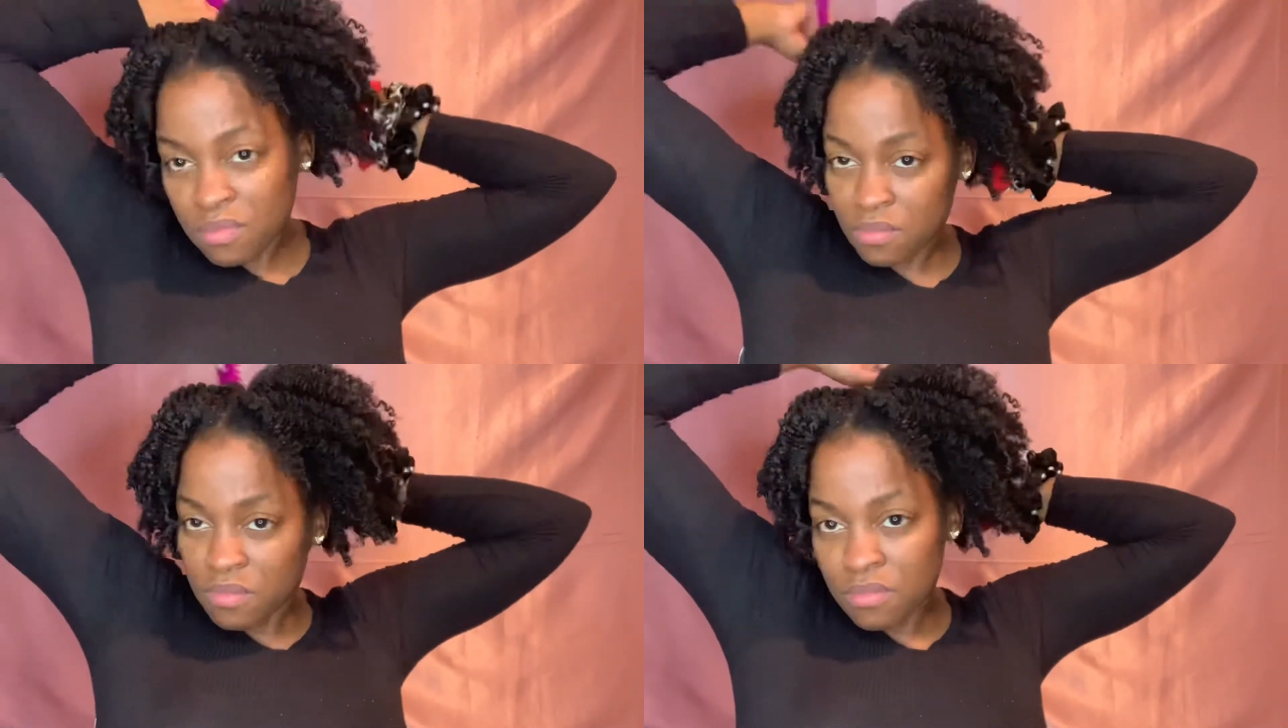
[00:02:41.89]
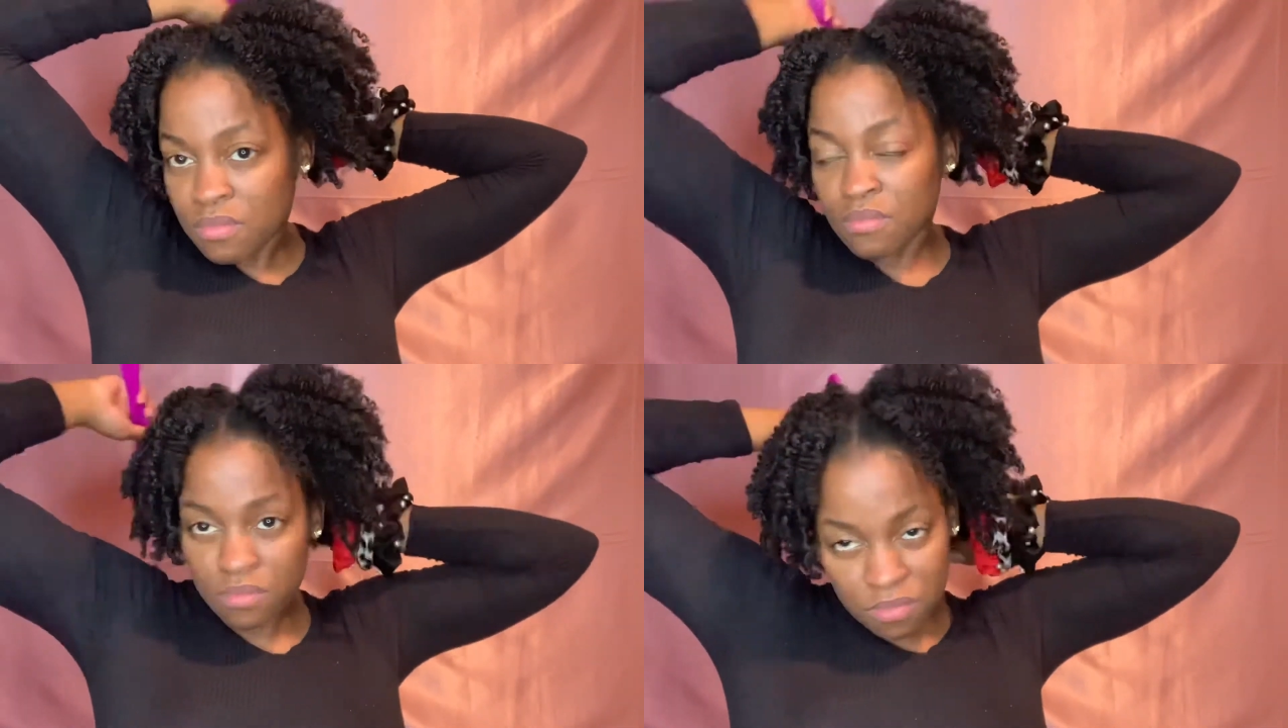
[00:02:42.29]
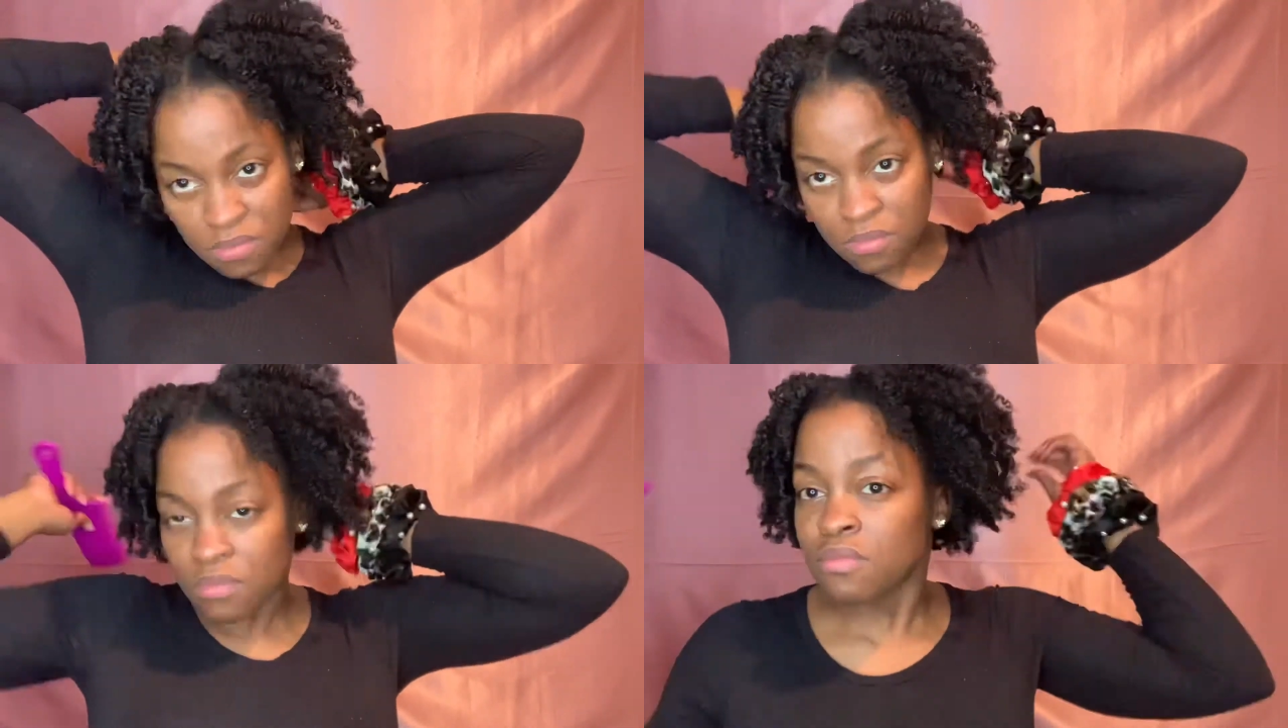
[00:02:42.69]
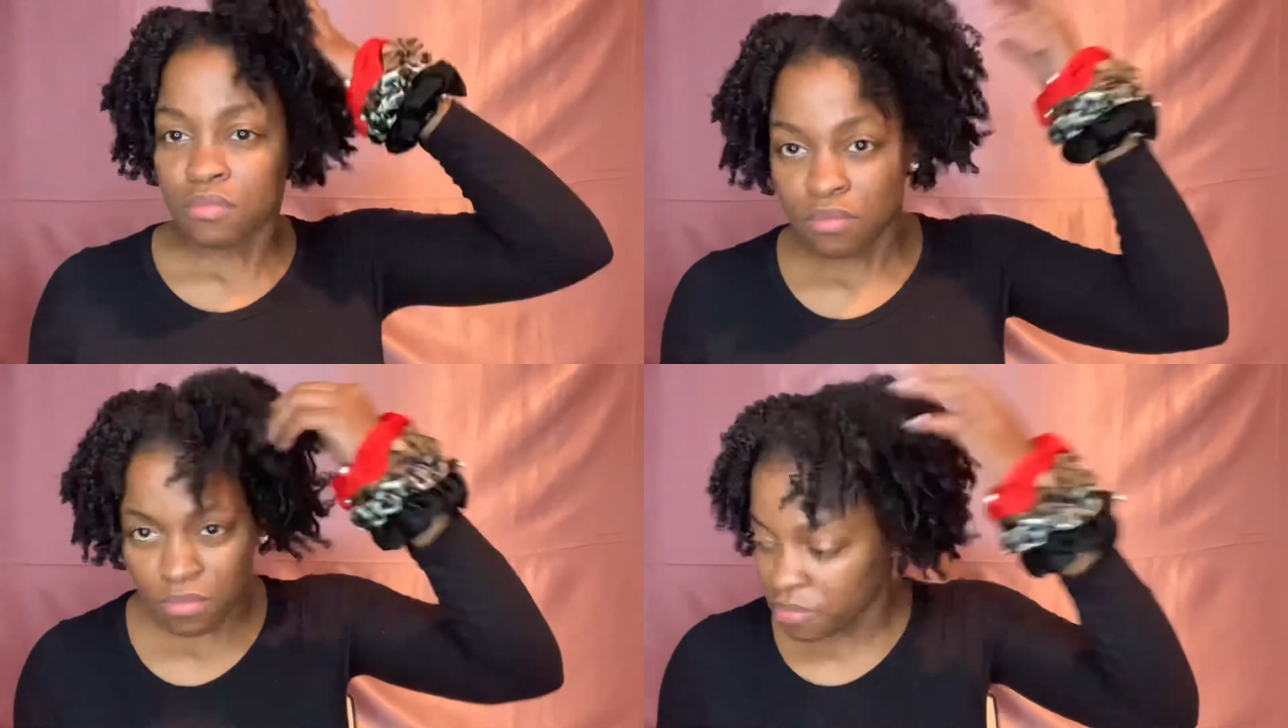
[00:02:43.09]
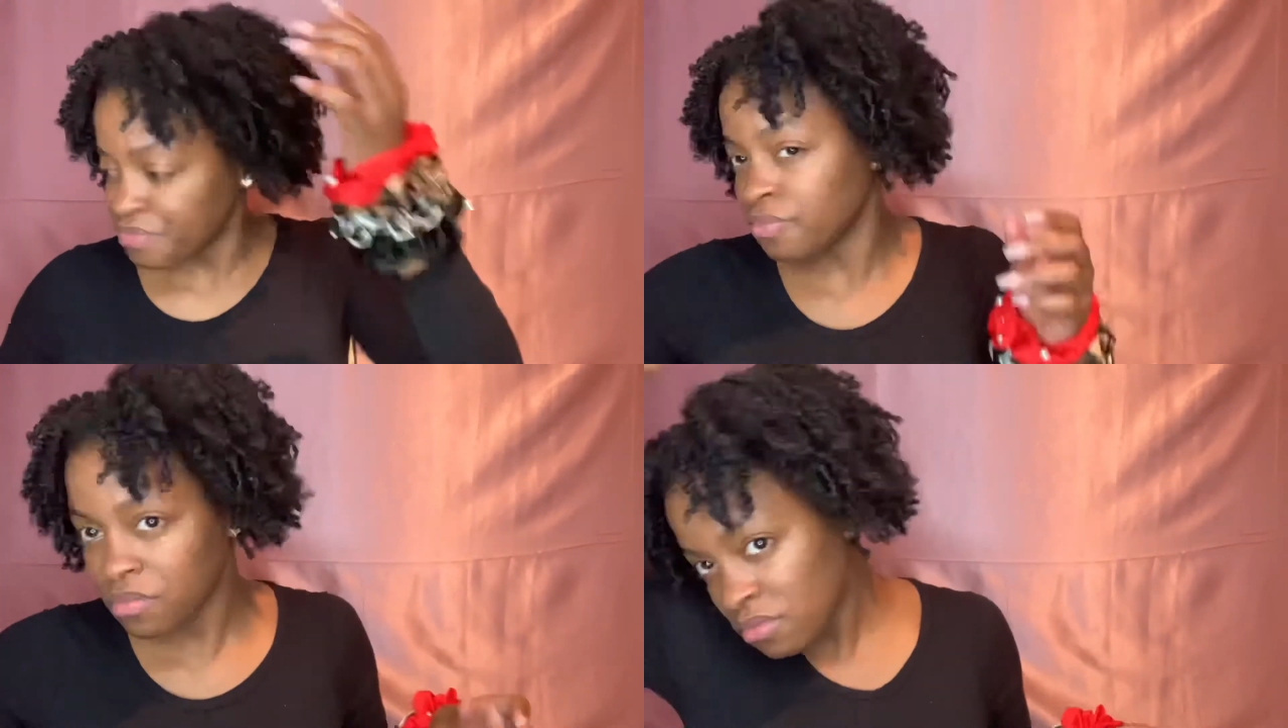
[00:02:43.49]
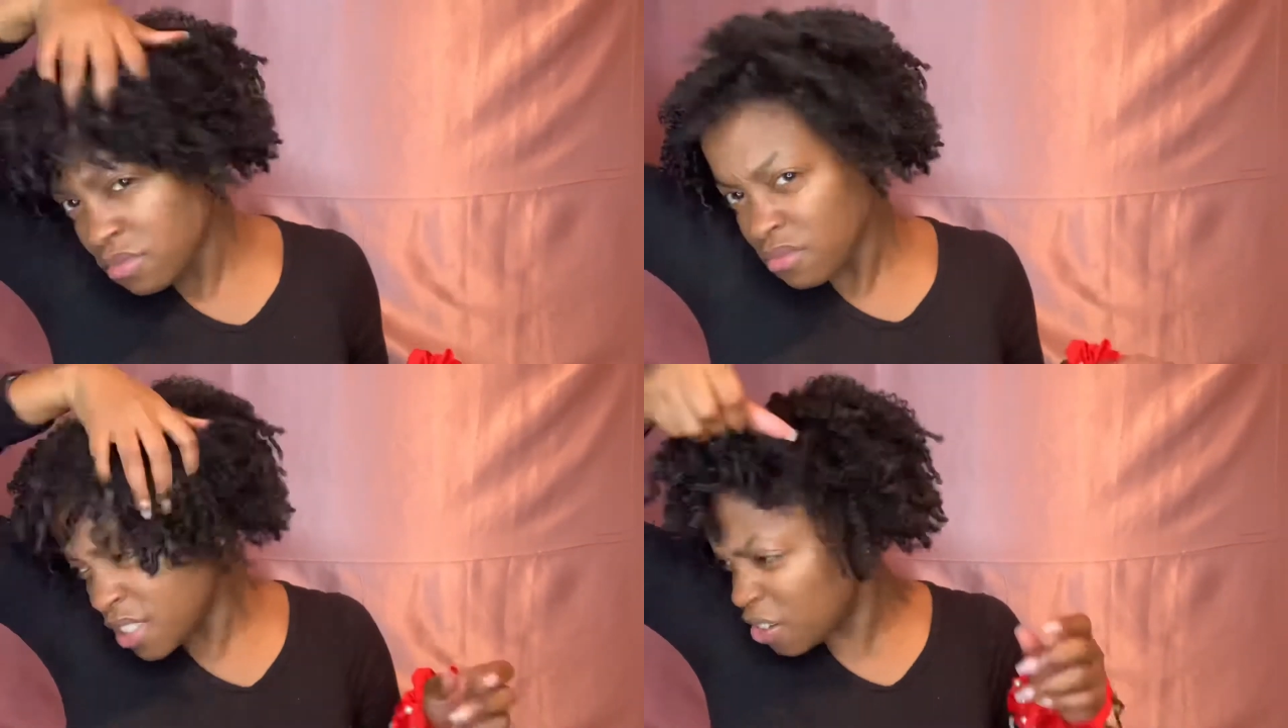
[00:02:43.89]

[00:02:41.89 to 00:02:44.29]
much as you like, however big you